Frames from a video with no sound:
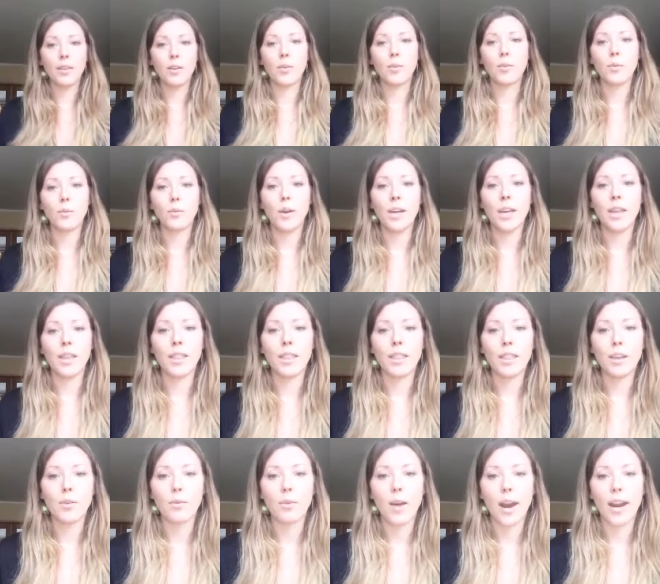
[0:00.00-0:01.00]
with
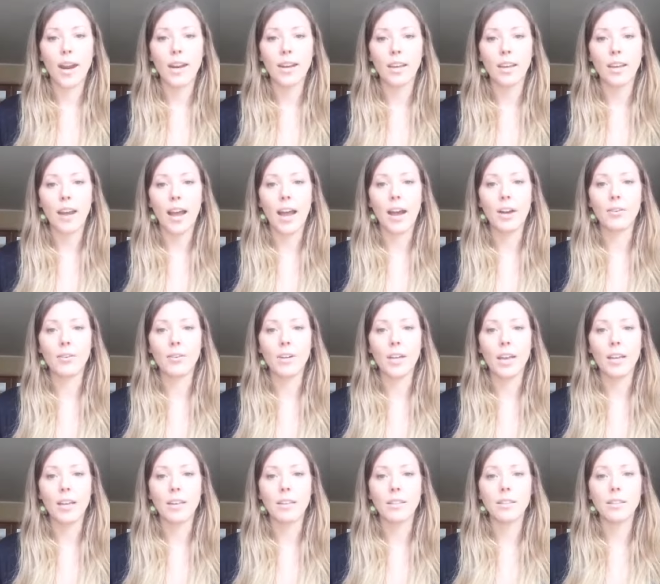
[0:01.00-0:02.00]
writing it out
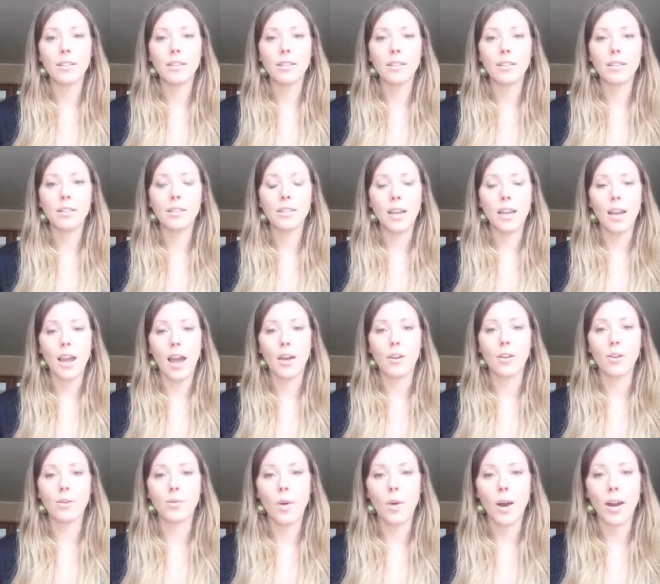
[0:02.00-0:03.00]
and seeing how
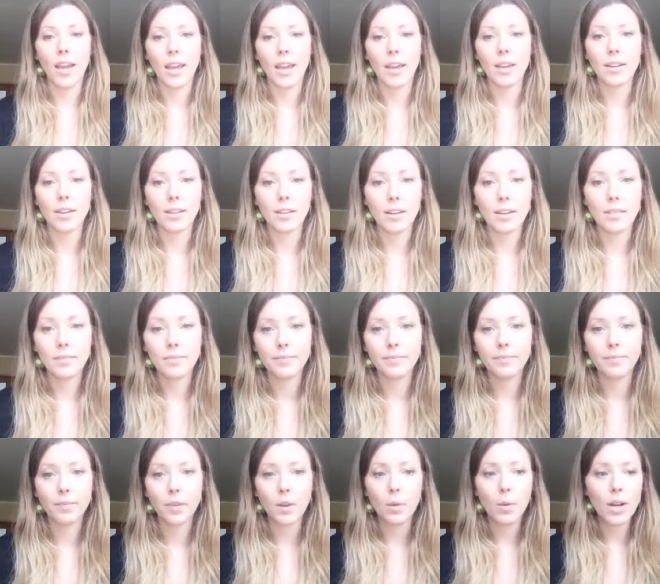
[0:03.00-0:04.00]
you want to handle it.
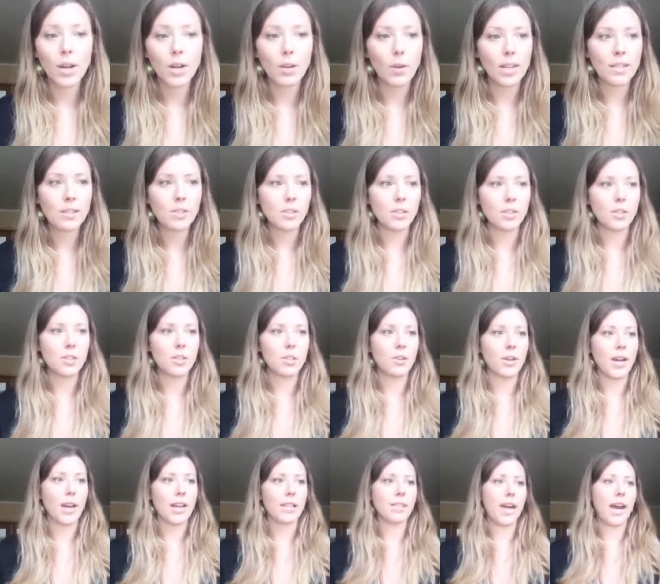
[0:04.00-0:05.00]
What questions do you
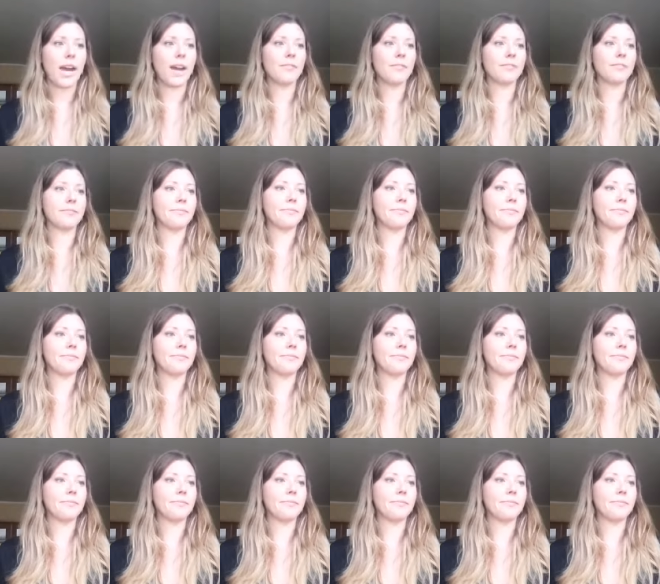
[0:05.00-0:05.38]
guys have?